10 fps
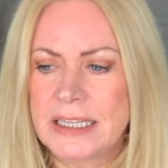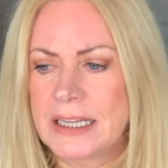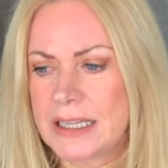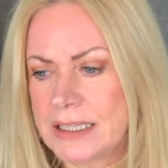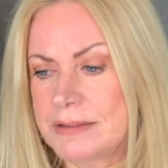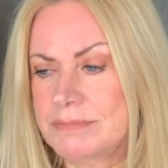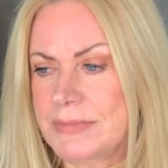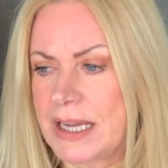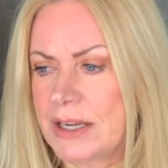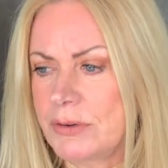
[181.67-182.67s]

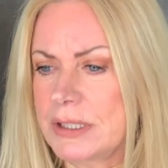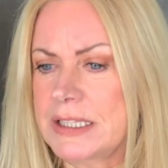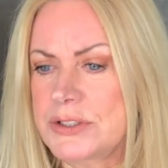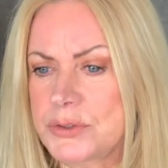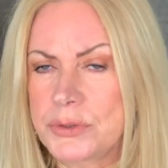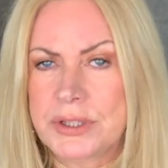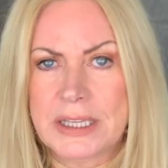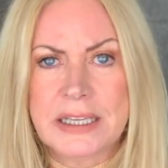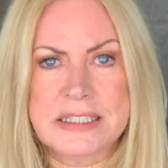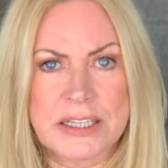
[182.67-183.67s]
I really do
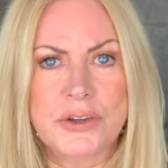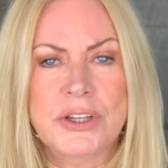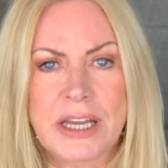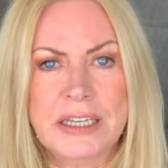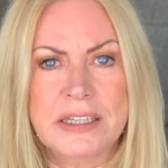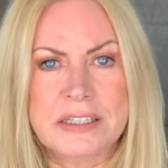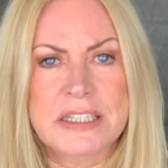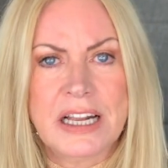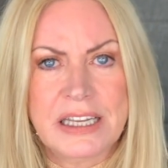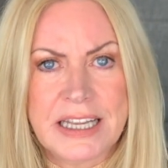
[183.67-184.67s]
think it's a good idea to
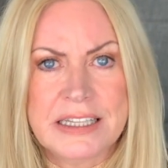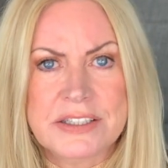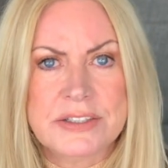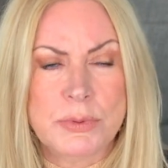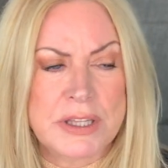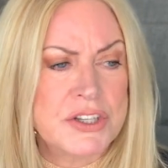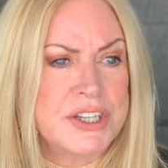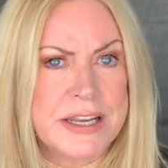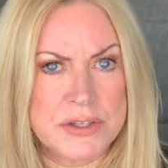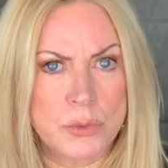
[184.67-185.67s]
cleanse with a
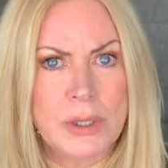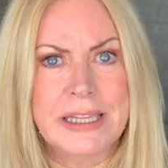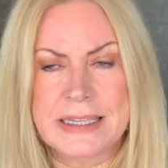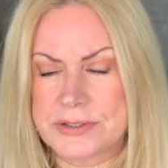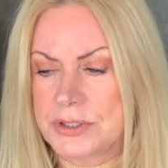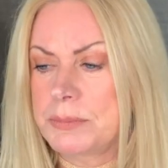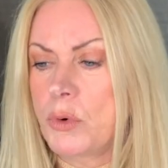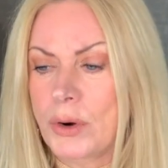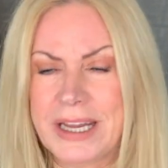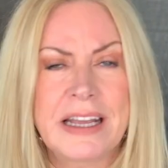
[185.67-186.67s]
gentle cleanser in the
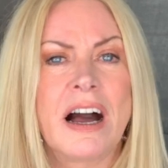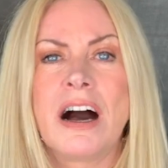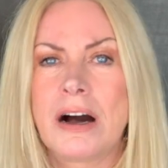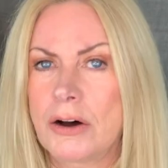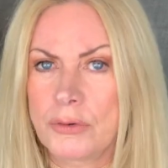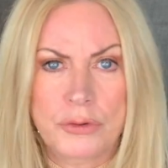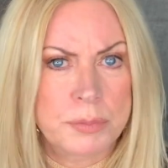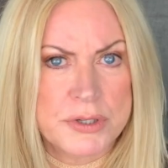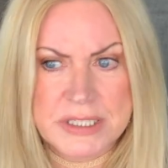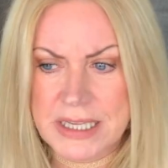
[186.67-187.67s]
morning,
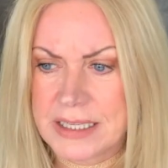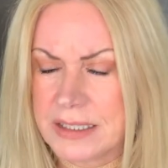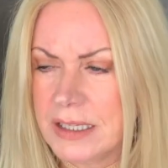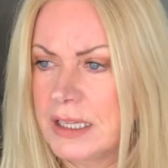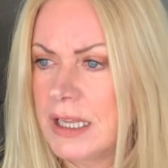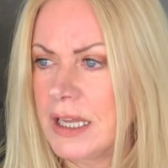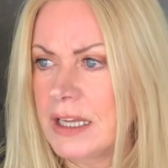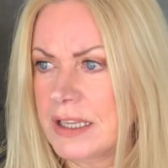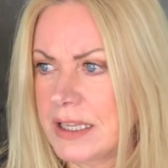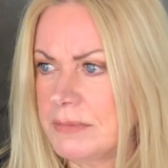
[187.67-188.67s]
100%.
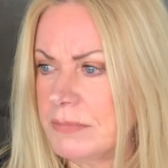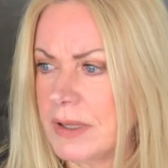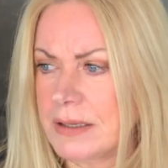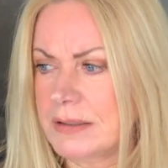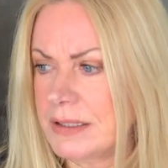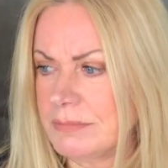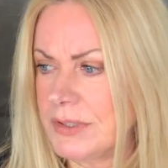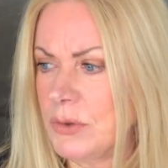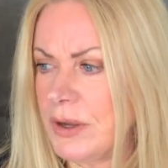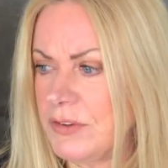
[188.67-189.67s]
You
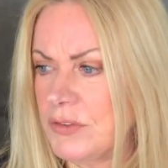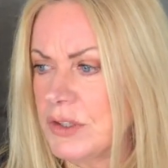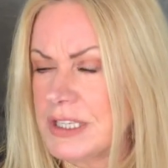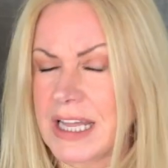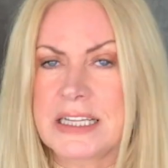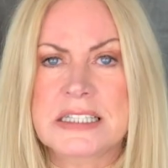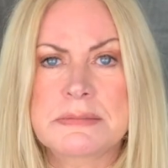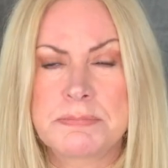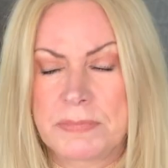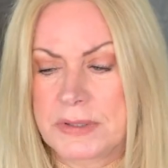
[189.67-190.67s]
know, if you've got the kind
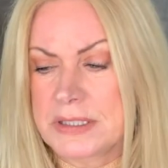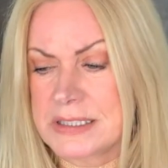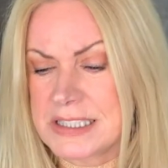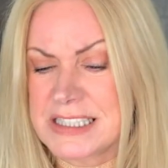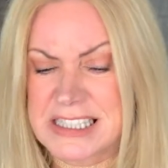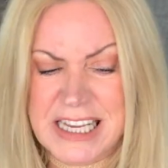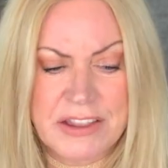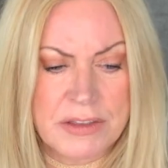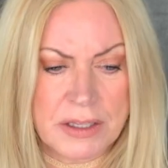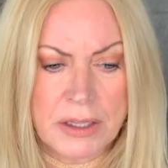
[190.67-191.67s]
of skin
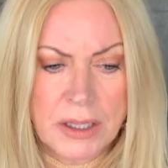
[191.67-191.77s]
that,